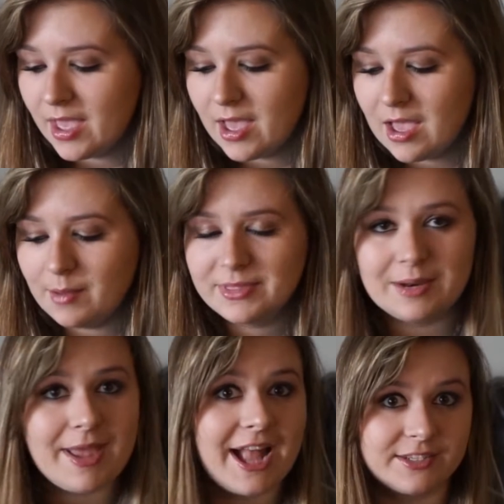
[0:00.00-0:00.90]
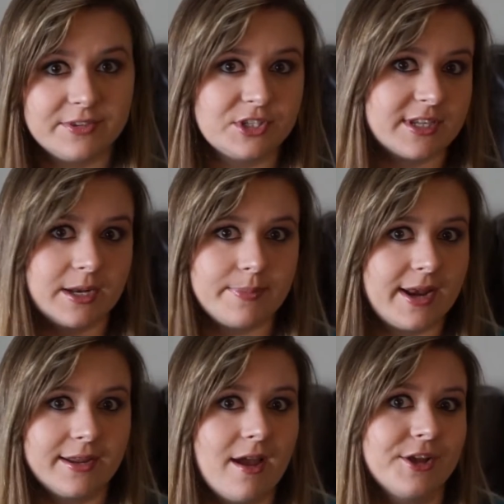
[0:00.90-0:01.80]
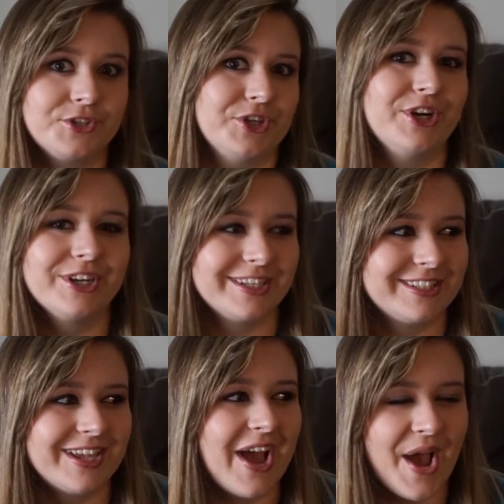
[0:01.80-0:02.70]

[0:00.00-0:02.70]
And then I'm actively just kind of petting Hunter. So.